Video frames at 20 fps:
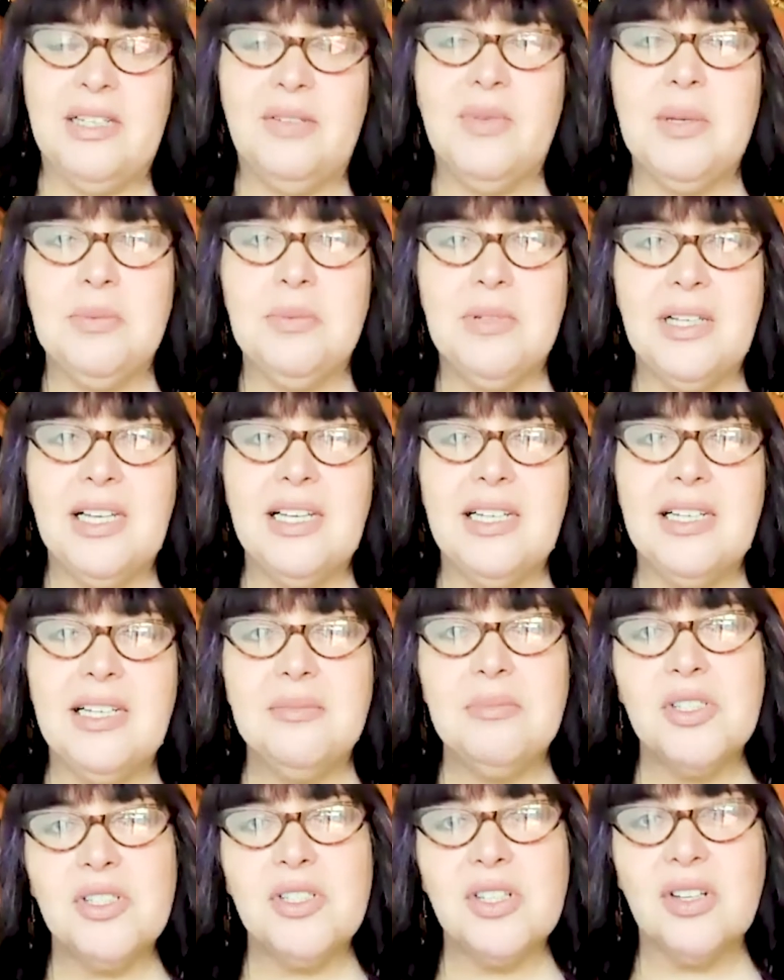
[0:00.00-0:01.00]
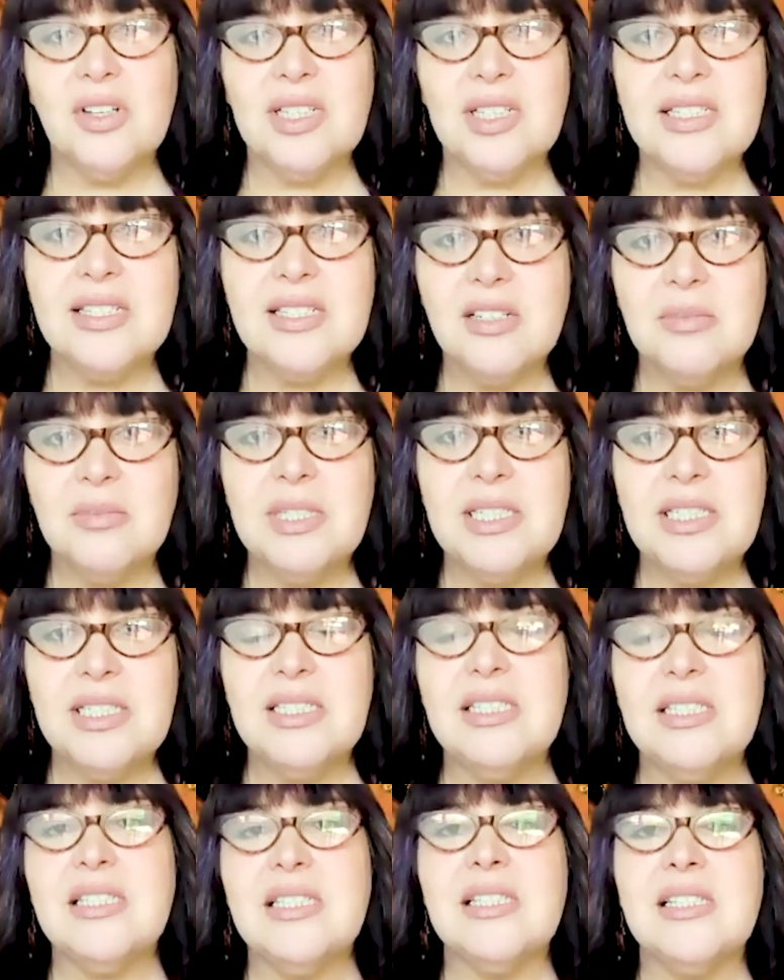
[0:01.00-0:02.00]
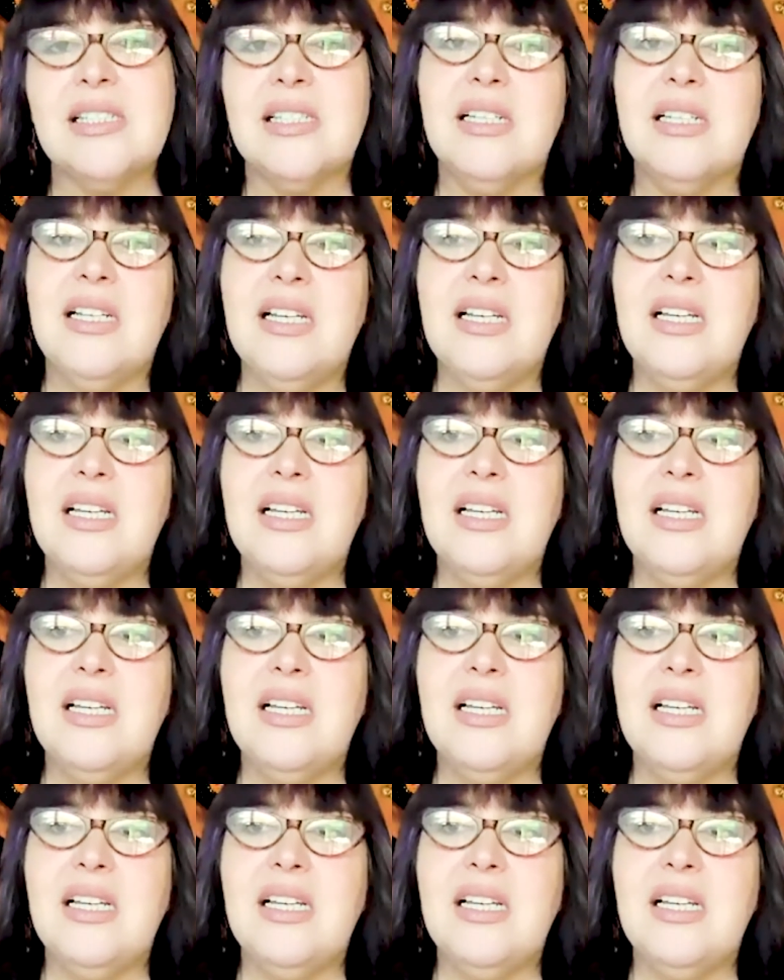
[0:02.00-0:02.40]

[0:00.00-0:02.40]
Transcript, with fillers: We played musical instruments.